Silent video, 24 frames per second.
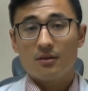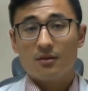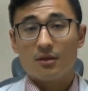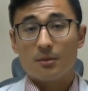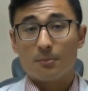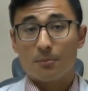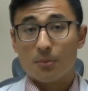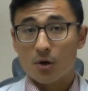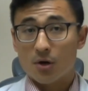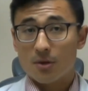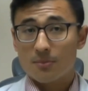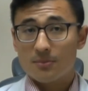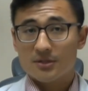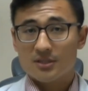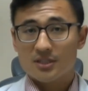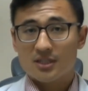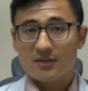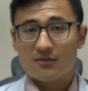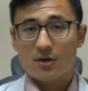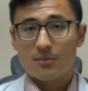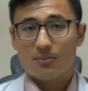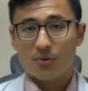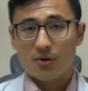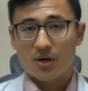The purpose
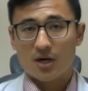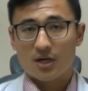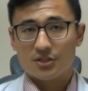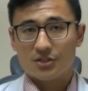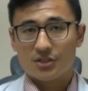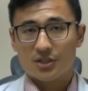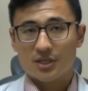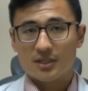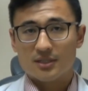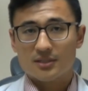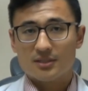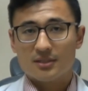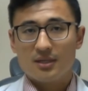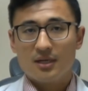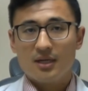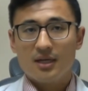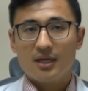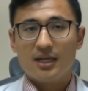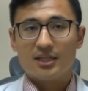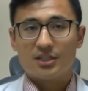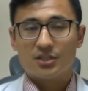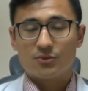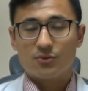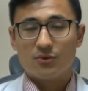of our project
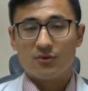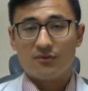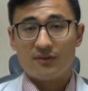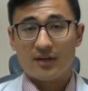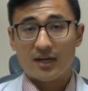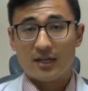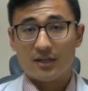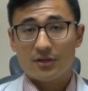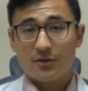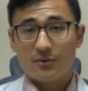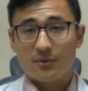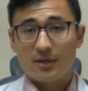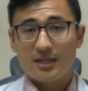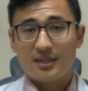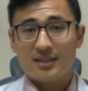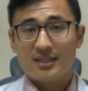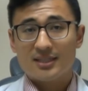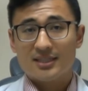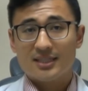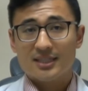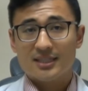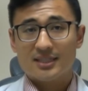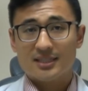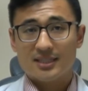is to evaluate the
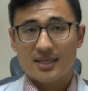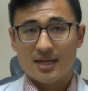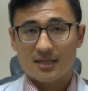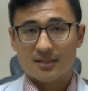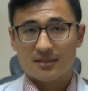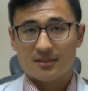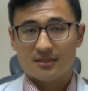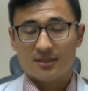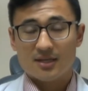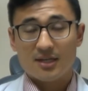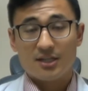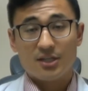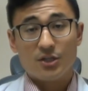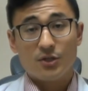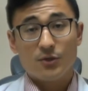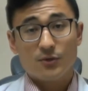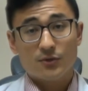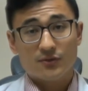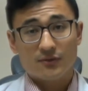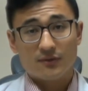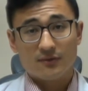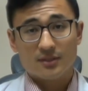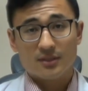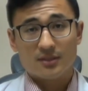success and
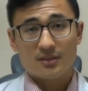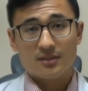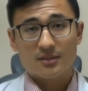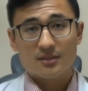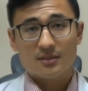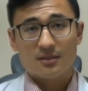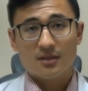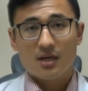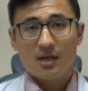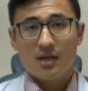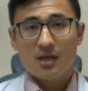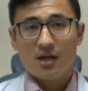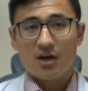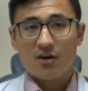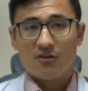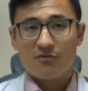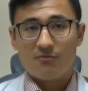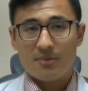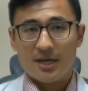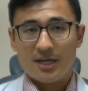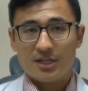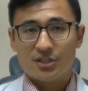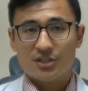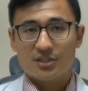usefulness of
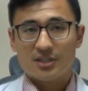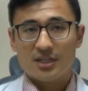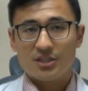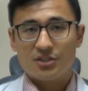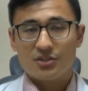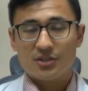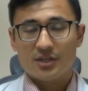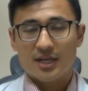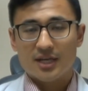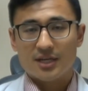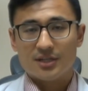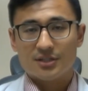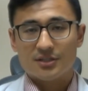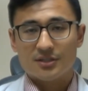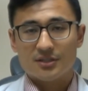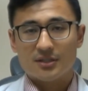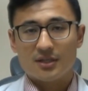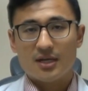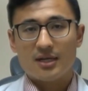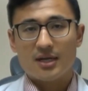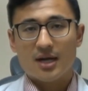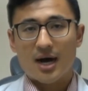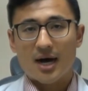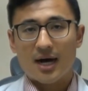patient education
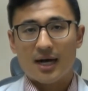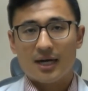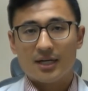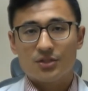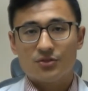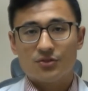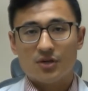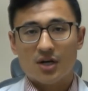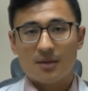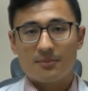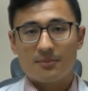and eye